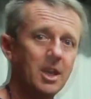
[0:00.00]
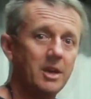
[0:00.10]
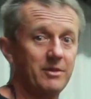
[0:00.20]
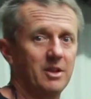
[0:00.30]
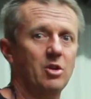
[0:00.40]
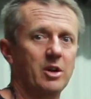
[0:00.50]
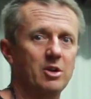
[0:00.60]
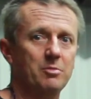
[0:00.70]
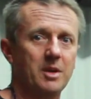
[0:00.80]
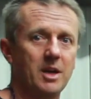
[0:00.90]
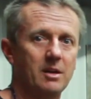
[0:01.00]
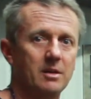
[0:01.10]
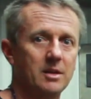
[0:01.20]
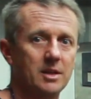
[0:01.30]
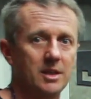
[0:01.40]
Hopefully I can help you out,
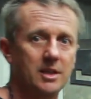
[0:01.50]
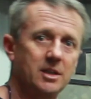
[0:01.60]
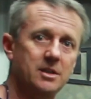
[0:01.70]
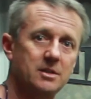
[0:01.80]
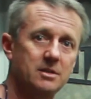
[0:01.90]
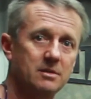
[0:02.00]
and